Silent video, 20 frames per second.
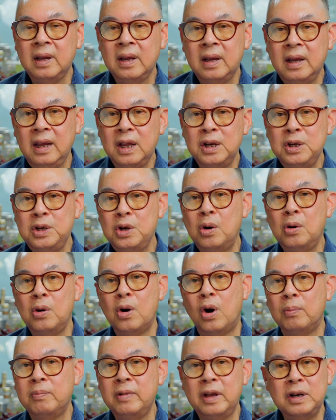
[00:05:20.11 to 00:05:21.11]
in
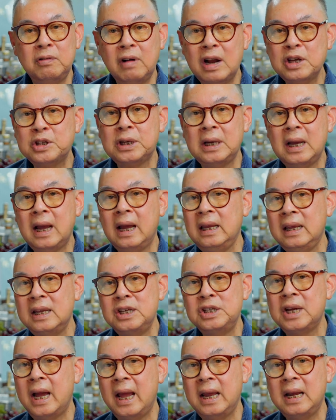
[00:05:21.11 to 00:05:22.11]
Europe, in Russia,
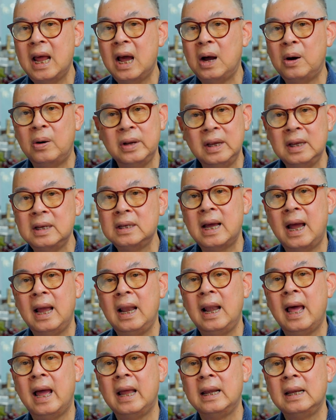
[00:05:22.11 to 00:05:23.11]
in China, or in
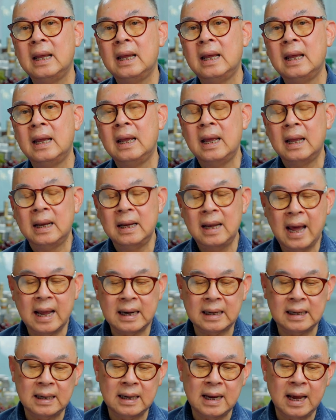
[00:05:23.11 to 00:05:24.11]
Thailand,
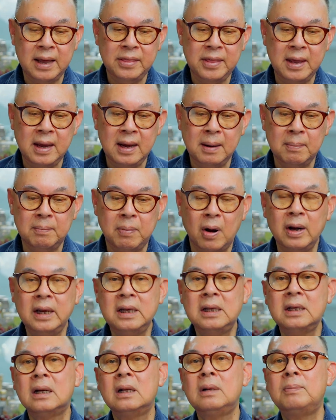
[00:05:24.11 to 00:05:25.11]
that I think
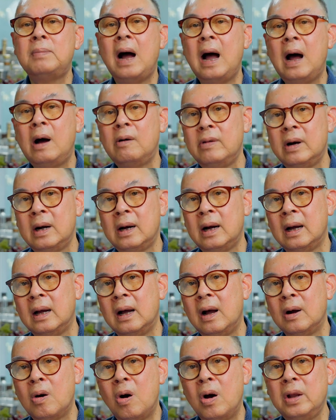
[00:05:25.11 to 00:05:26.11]
political power,
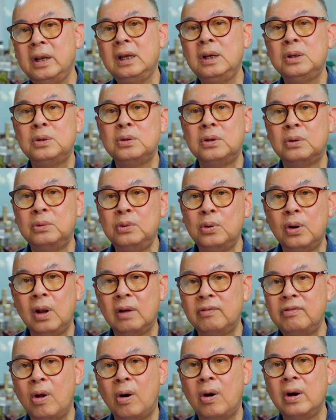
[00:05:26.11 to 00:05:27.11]
according to the rule
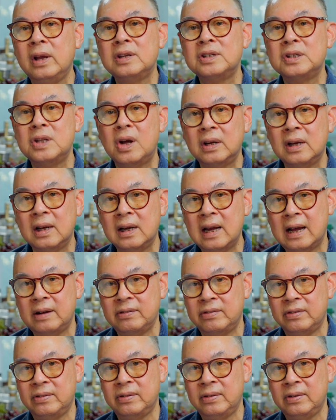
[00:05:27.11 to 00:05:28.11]
of law, is not
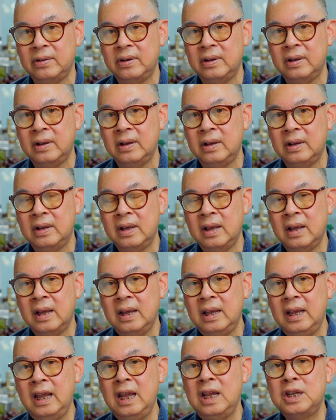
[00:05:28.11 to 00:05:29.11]
enough.
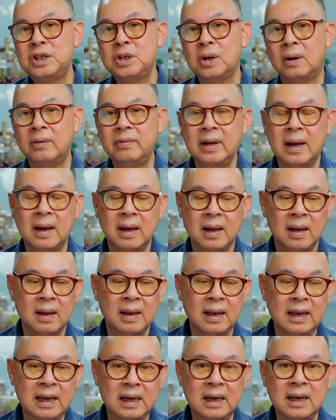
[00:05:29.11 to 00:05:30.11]
Each of the
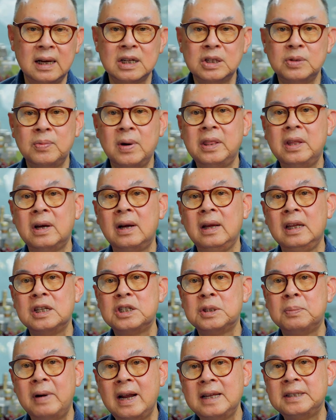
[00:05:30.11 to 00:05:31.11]
leaders, whether
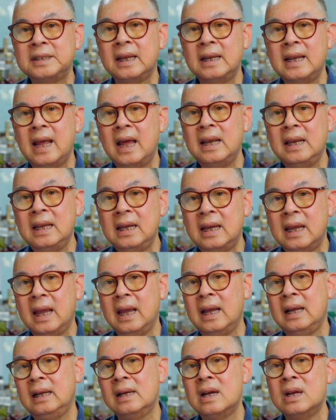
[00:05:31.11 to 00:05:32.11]
it's president,
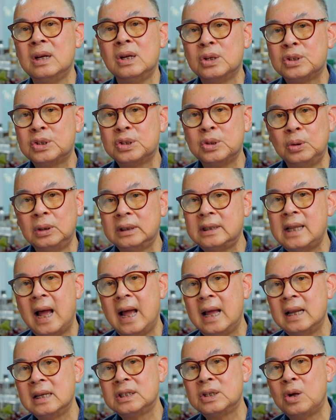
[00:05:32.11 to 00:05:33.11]
king,
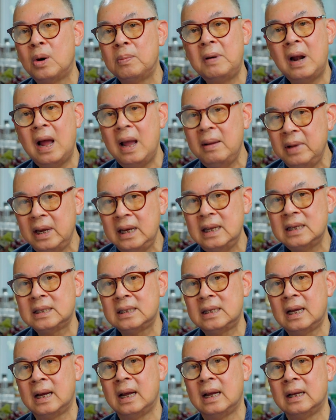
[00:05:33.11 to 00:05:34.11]
sultans, or prime
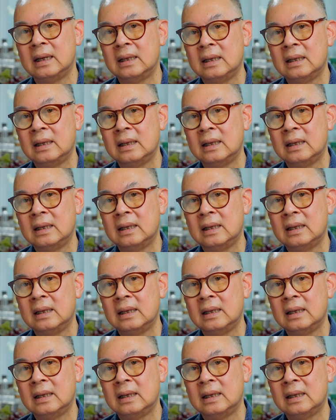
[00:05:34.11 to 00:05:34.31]
minister,